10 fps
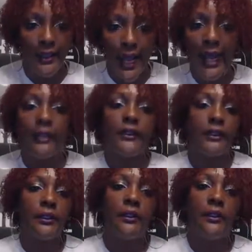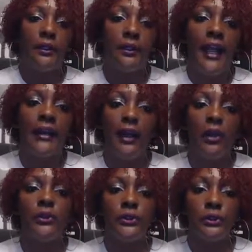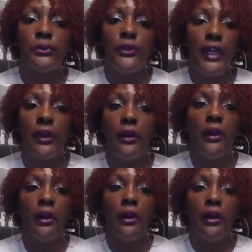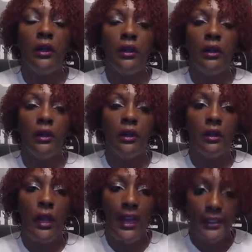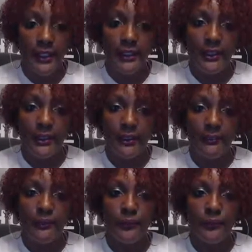dollar that goes through their agencies.